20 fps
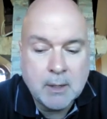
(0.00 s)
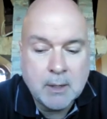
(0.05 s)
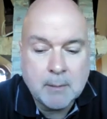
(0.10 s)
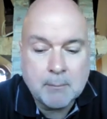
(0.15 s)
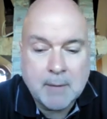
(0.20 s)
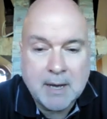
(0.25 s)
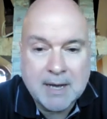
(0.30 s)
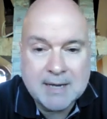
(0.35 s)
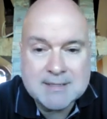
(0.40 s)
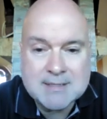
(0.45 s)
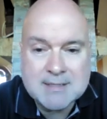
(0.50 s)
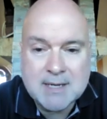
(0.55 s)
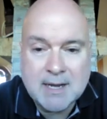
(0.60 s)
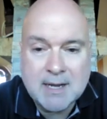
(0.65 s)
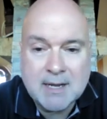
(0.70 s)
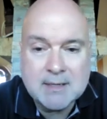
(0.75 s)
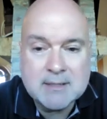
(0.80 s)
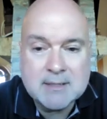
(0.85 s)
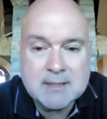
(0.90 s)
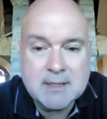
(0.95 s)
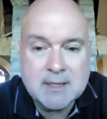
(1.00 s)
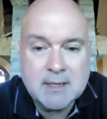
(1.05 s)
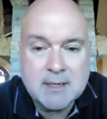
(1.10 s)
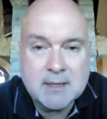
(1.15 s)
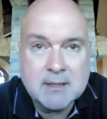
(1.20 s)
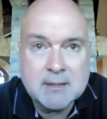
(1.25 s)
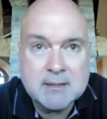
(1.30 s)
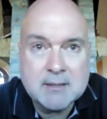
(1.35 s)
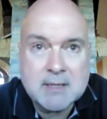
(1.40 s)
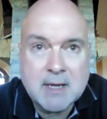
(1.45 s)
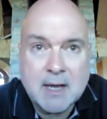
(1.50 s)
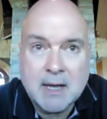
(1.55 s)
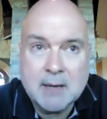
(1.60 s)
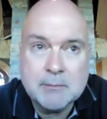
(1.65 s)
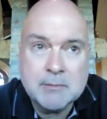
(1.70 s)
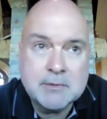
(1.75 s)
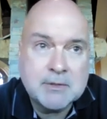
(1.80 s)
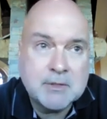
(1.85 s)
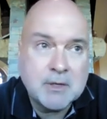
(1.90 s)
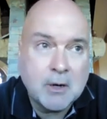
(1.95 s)
My stance is
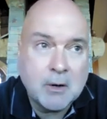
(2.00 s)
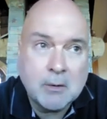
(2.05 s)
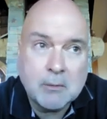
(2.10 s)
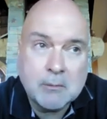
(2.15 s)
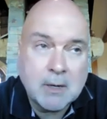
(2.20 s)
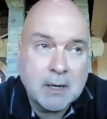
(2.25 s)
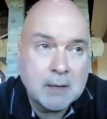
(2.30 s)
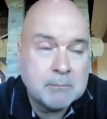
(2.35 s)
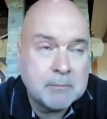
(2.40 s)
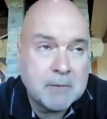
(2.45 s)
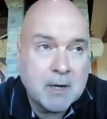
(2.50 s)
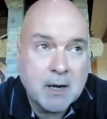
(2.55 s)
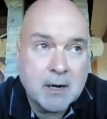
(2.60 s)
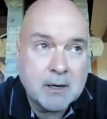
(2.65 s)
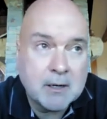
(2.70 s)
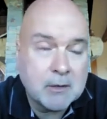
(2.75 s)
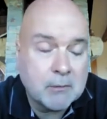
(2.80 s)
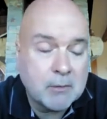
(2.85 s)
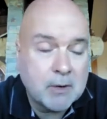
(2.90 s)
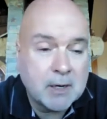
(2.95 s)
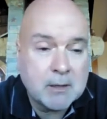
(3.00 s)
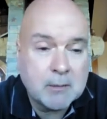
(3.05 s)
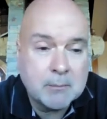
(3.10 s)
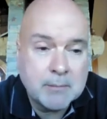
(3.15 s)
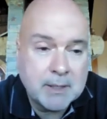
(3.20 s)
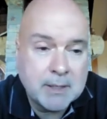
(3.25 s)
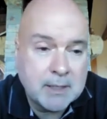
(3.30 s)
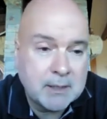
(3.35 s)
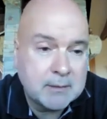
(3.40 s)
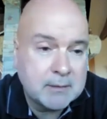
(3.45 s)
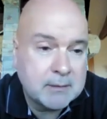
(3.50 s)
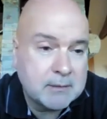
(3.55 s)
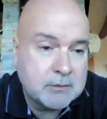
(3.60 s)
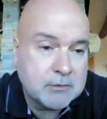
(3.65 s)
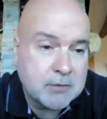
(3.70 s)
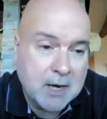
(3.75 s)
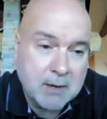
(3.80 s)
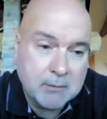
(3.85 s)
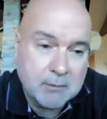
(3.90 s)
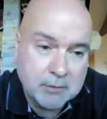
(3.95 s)
I'm not going to recommend
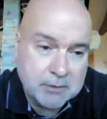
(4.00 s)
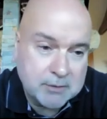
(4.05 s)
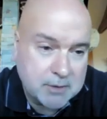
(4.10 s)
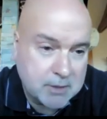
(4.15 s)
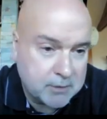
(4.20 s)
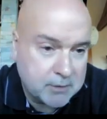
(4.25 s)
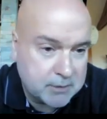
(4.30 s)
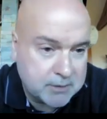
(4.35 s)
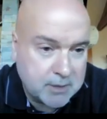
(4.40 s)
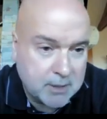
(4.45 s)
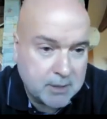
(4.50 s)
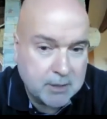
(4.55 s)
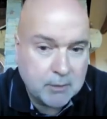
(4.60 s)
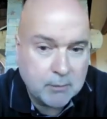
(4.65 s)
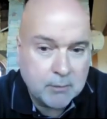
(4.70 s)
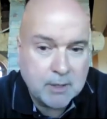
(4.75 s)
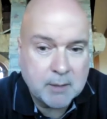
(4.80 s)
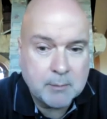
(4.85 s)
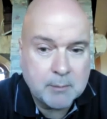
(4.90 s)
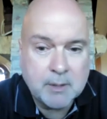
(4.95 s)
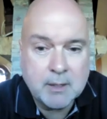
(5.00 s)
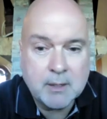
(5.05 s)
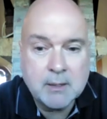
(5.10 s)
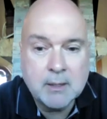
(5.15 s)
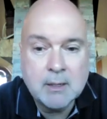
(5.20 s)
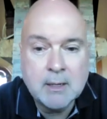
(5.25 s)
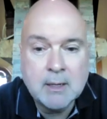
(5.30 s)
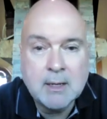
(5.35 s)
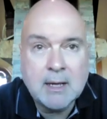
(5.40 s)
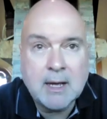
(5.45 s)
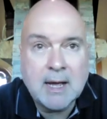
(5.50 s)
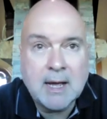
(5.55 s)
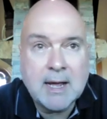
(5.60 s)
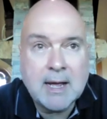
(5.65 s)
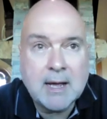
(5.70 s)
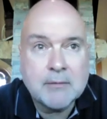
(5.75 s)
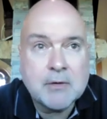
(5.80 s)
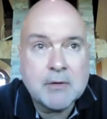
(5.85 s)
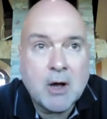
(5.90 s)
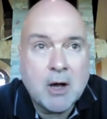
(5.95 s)
travelers go to Saudi Arabia. I
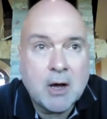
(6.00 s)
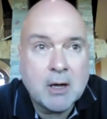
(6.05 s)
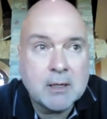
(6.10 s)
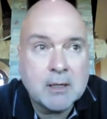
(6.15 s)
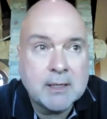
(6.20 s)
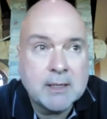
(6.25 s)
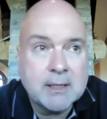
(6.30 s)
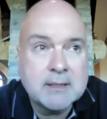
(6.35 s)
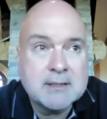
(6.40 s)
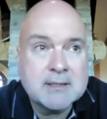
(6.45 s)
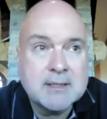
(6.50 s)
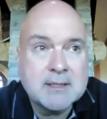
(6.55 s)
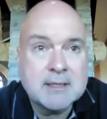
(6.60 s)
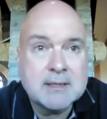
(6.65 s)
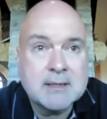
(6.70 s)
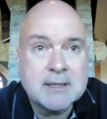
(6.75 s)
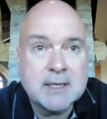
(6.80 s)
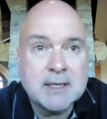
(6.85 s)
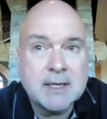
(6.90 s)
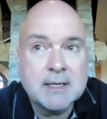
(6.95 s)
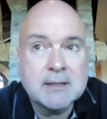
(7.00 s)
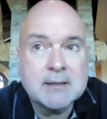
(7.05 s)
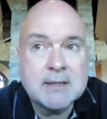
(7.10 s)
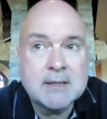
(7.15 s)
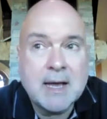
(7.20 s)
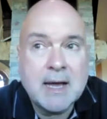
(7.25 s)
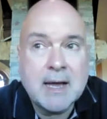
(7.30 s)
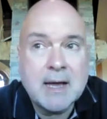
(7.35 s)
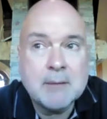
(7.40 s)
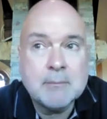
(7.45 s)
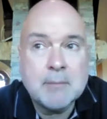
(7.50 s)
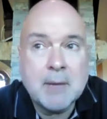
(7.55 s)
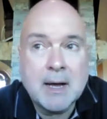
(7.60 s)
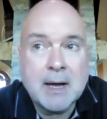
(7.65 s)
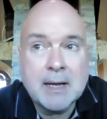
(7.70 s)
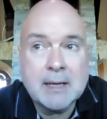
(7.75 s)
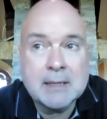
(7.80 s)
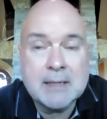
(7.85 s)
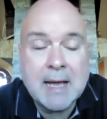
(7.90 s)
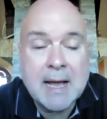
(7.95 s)
have colleagues that think that by
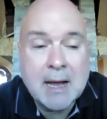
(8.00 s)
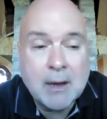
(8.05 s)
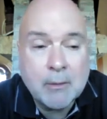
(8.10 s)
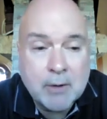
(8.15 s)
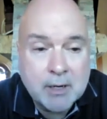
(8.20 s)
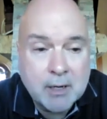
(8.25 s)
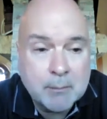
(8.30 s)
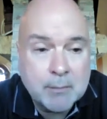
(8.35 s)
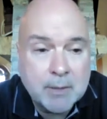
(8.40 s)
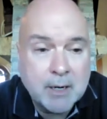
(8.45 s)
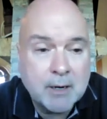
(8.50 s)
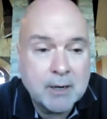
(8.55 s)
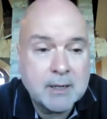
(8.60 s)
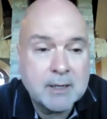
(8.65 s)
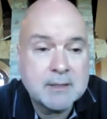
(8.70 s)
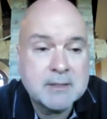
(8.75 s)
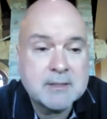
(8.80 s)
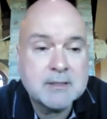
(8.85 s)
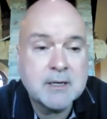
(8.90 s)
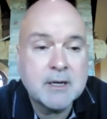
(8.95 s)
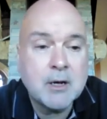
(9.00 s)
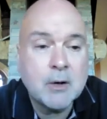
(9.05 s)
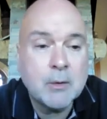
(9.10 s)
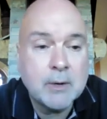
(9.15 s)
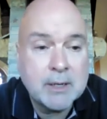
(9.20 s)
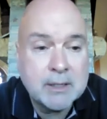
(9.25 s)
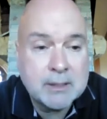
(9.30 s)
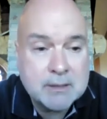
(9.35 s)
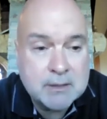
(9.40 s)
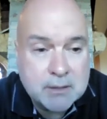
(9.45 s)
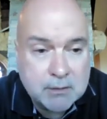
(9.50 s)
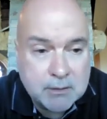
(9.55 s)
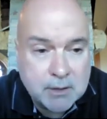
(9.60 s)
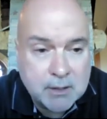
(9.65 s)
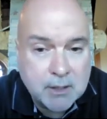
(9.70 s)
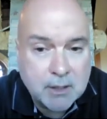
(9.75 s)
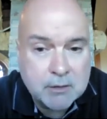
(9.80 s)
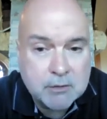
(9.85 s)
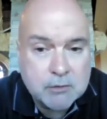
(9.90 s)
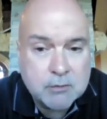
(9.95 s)
allowing Americans to go into the
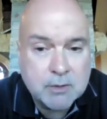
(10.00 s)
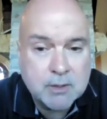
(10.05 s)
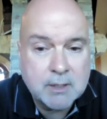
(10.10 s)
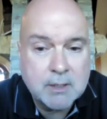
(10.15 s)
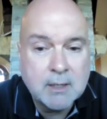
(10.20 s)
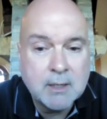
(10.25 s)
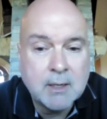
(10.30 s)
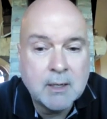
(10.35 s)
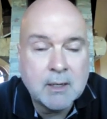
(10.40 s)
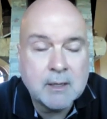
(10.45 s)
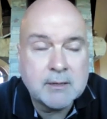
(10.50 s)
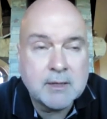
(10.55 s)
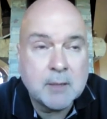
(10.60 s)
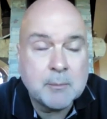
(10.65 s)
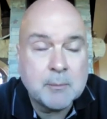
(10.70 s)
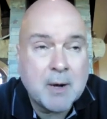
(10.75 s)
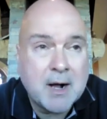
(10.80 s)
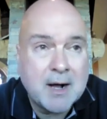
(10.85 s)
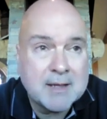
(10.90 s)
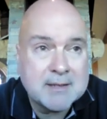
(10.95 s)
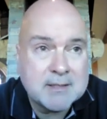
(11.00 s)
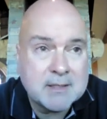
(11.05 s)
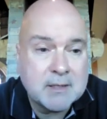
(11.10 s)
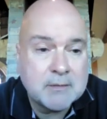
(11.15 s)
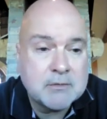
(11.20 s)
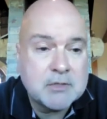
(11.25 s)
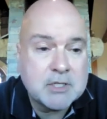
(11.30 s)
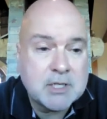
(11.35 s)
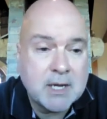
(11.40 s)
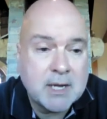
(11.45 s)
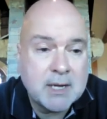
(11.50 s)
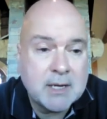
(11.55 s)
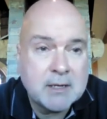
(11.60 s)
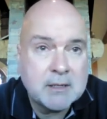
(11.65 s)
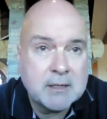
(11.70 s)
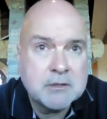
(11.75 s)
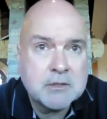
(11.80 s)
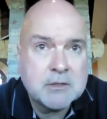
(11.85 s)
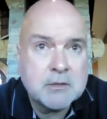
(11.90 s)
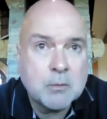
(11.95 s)
country, that positive
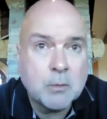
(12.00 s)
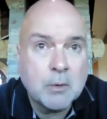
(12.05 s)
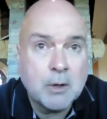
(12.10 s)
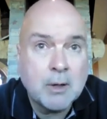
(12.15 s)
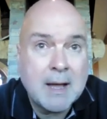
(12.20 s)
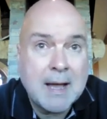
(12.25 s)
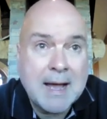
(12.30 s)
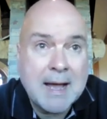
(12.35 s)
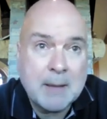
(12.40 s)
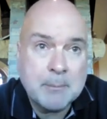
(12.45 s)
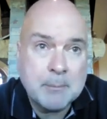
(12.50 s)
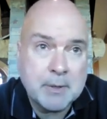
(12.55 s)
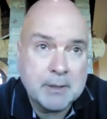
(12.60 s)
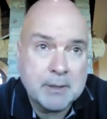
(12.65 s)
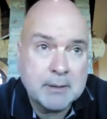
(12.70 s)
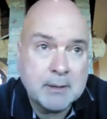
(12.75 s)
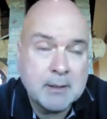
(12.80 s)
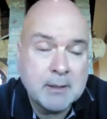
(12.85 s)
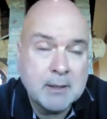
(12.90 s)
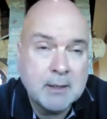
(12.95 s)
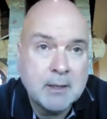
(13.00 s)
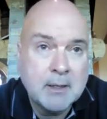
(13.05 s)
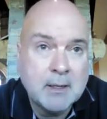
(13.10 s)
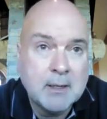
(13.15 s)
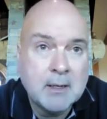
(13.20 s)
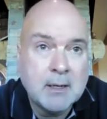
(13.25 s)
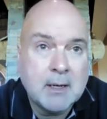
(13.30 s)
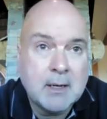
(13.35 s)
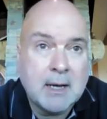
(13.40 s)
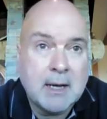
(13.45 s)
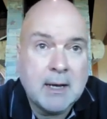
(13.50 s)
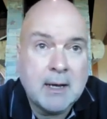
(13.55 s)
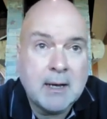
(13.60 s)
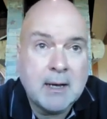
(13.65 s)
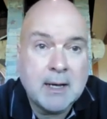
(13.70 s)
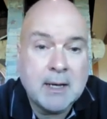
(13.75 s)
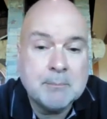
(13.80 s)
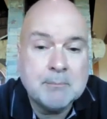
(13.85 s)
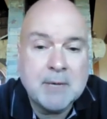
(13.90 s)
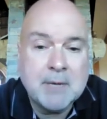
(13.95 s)
change will happen.
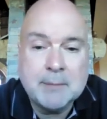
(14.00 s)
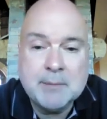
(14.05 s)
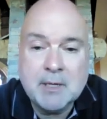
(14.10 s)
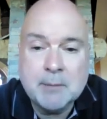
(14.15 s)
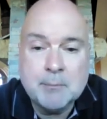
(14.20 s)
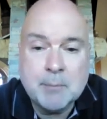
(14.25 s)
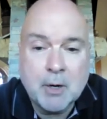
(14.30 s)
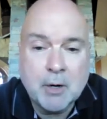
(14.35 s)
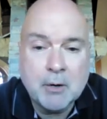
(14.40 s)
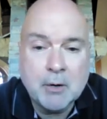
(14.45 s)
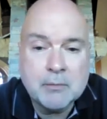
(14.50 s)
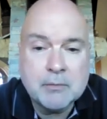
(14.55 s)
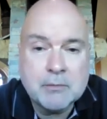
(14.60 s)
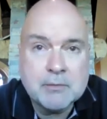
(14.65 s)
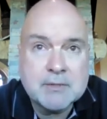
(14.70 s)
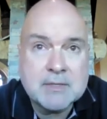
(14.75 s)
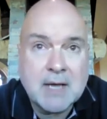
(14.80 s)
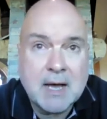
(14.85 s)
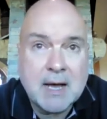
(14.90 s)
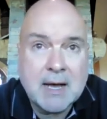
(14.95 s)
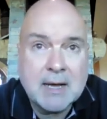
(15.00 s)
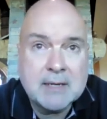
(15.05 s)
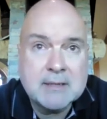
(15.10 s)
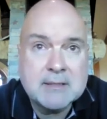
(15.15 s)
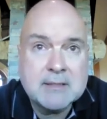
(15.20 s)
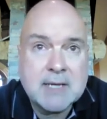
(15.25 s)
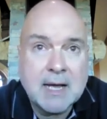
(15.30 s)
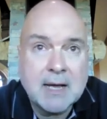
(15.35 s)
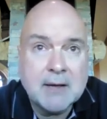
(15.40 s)
And maybe both sides have